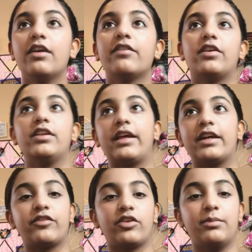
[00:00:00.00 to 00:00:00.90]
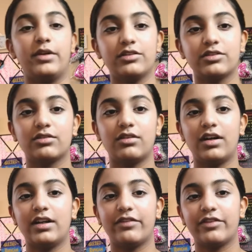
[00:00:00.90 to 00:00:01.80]
for like if you're in middle school,
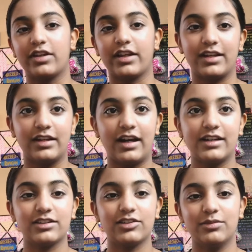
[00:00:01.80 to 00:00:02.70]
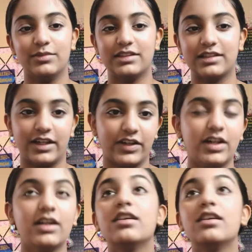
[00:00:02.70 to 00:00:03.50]
and if you're like in high school, mascara.